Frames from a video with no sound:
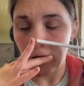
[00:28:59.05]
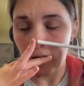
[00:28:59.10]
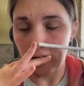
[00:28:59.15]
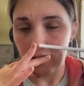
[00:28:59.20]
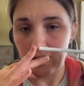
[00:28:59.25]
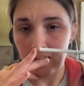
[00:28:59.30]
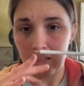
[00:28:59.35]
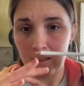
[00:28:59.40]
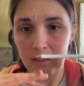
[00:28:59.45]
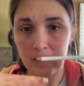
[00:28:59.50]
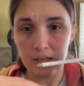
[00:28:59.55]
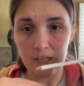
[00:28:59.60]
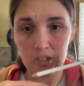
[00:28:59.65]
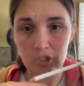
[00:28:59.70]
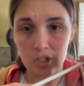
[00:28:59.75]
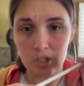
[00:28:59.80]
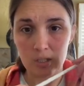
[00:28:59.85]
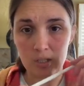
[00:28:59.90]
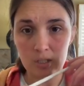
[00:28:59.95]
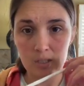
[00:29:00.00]
and then they
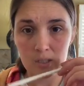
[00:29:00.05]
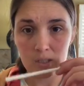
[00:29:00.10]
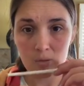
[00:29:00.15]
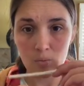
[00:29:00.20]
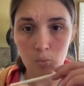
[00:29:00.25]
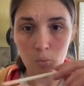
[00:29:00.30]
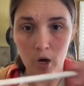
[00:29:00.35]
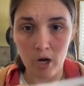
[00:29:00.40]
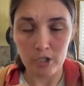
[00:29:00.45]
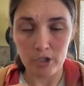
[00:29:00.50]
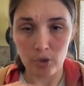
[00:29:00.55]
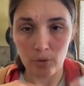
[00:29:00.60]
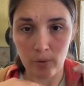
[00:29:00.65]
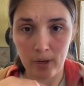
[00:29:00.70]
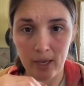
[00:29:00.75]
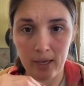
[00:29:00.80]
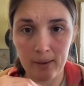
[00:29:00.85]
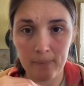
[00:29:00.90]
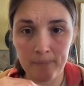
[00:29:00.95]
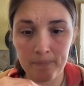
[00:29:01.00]
just wash
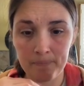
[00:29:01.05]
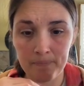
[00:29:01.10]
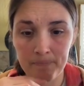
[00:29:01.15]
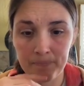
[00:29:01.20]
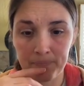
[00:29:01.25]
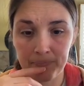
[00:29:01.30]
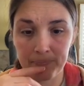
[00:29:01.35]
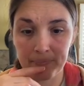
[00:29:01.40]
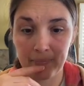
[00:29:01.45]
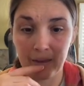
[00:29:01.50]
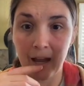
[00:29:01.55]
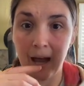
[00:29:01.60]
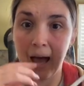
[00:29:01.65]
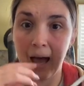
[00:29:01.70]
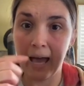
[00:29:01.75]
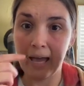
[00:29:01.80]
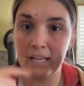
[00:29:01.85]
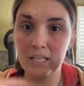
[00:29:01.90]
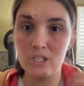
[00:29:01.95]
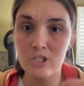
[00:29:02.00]
away.
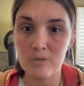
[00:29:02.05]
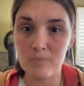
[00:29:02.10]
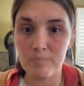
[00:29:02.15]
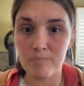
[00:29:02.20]
I